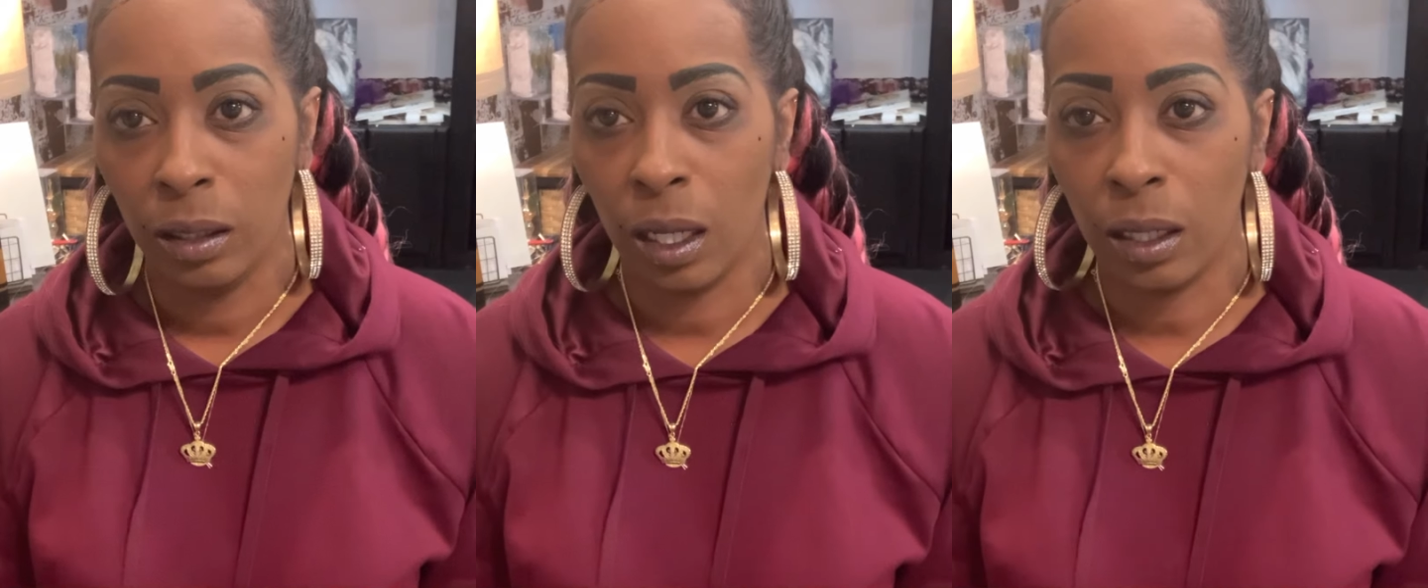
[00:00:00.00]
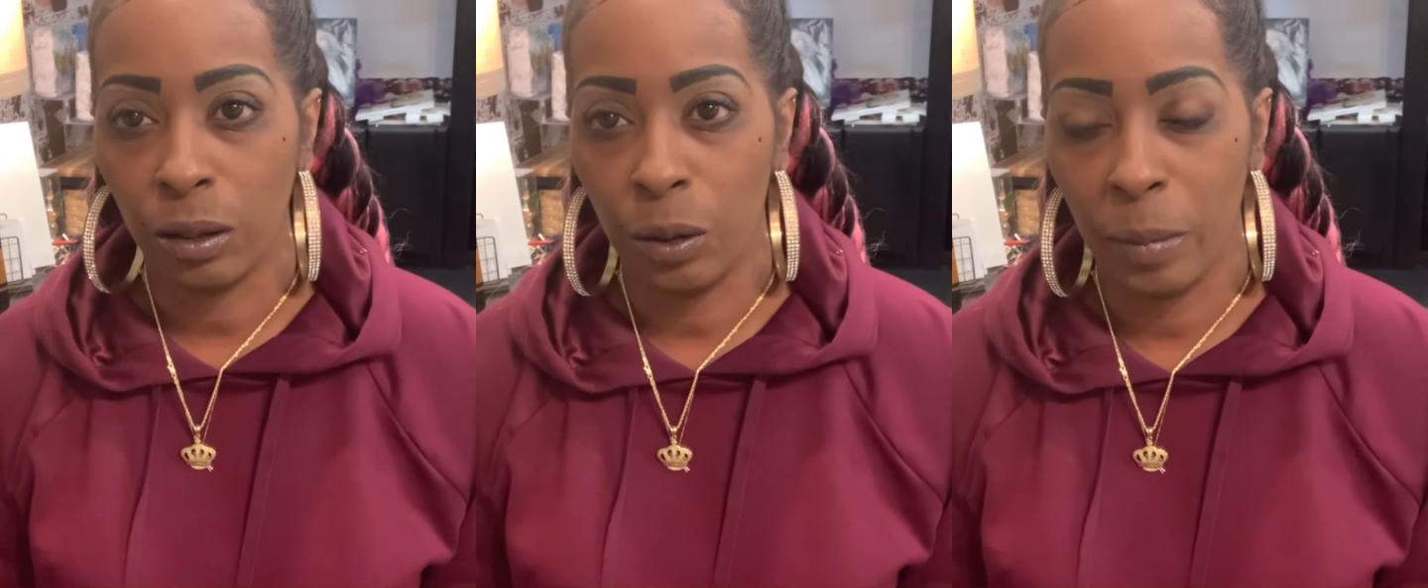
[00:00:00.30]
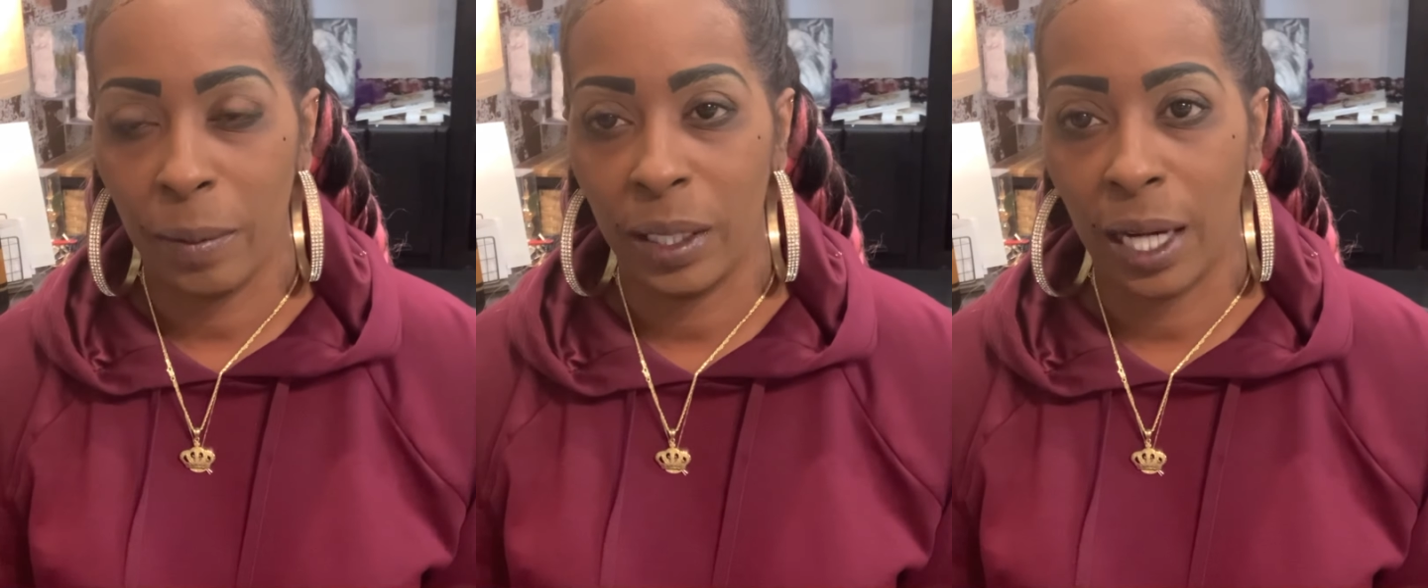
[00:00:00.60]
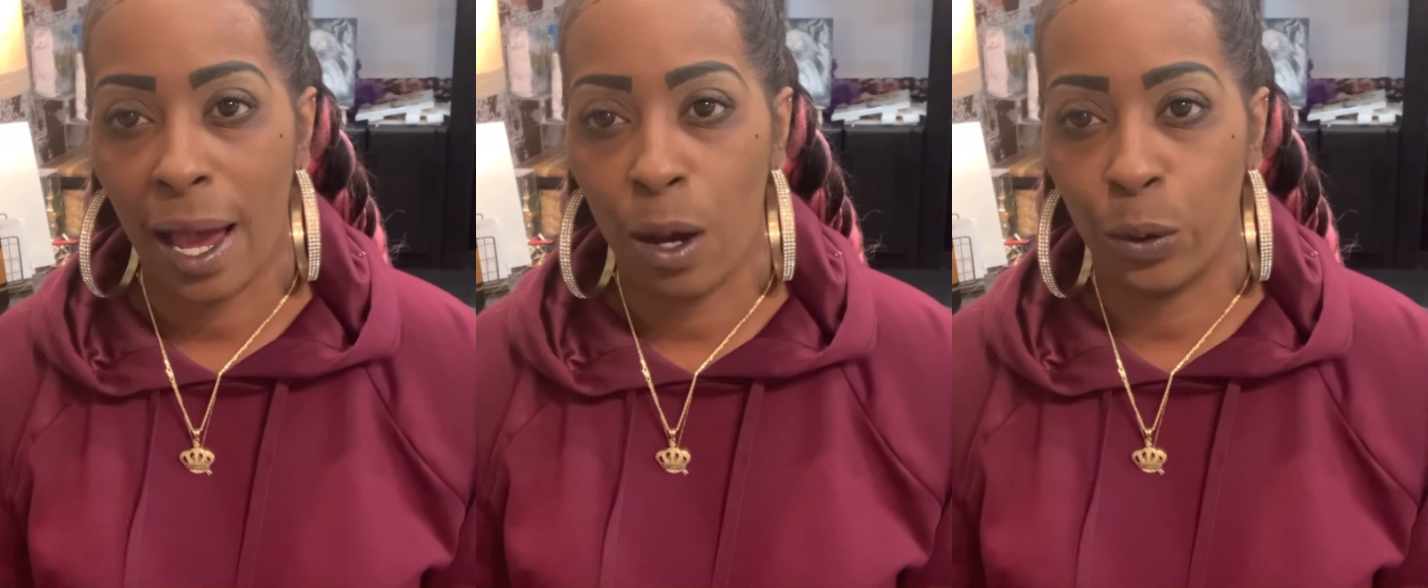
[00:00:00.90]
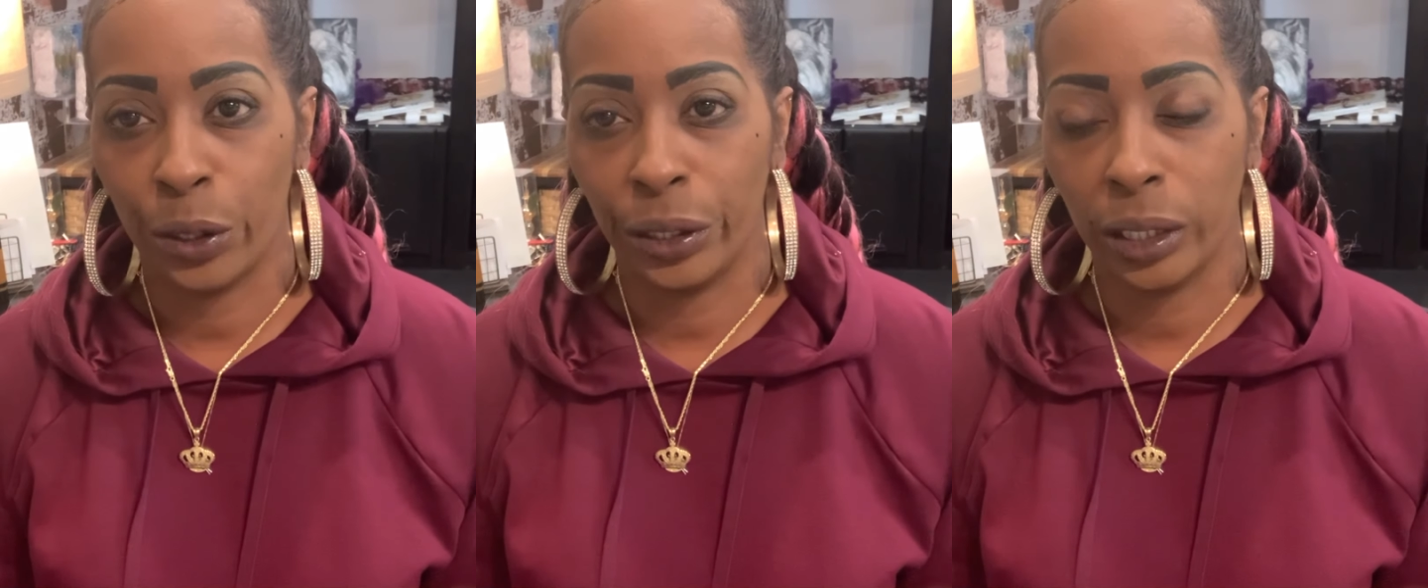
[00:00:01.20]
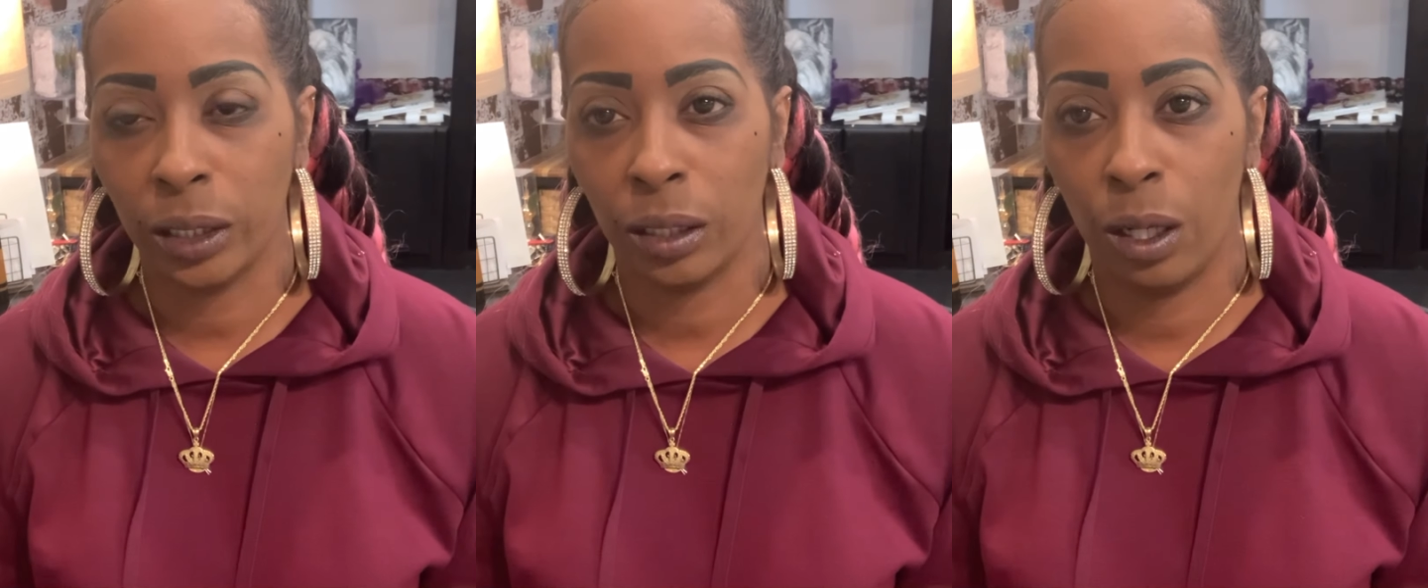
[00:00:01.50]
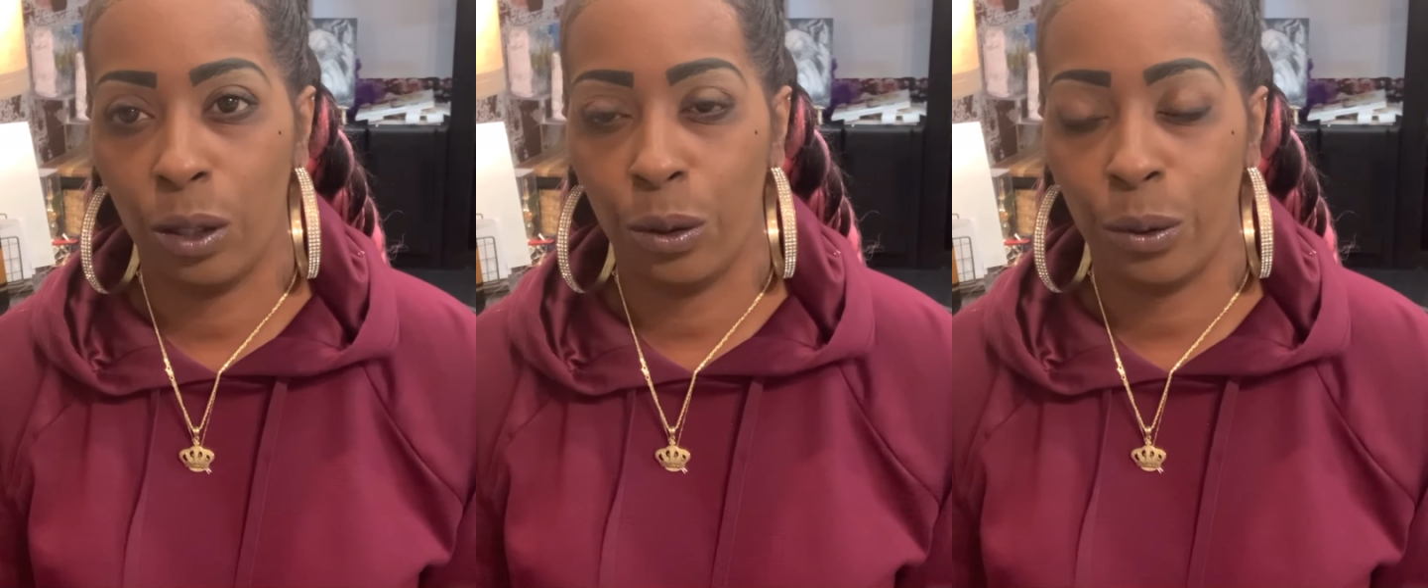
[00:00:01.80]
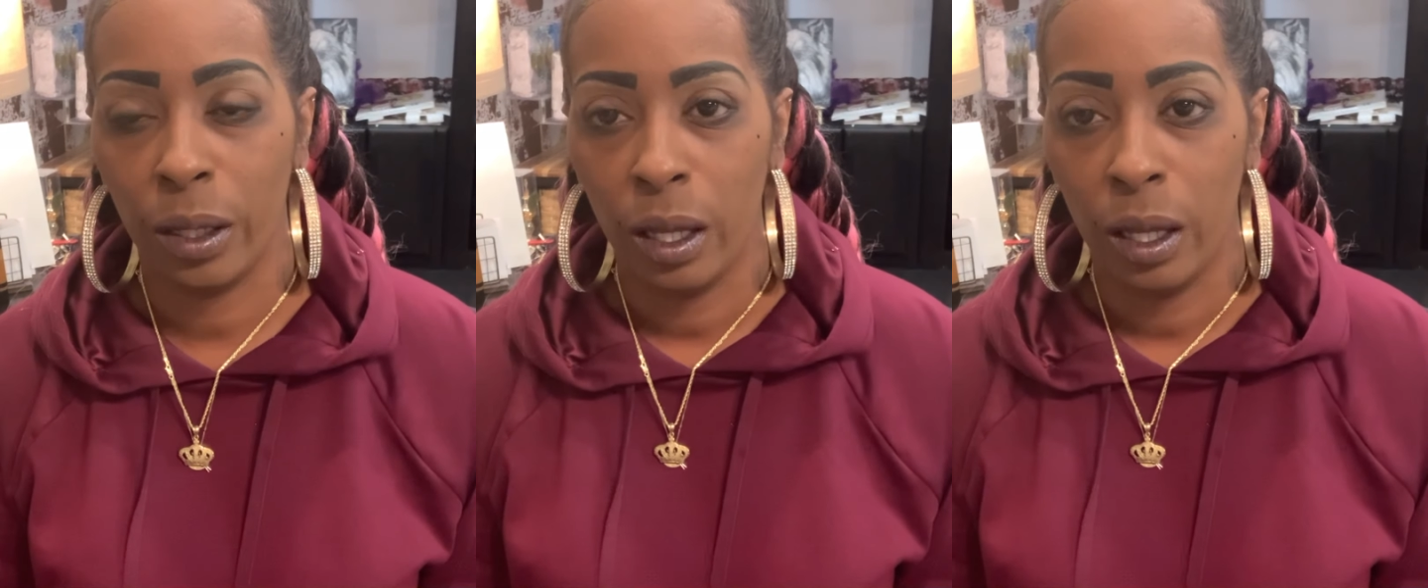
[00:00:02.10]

I don't know, maybe an hour or so.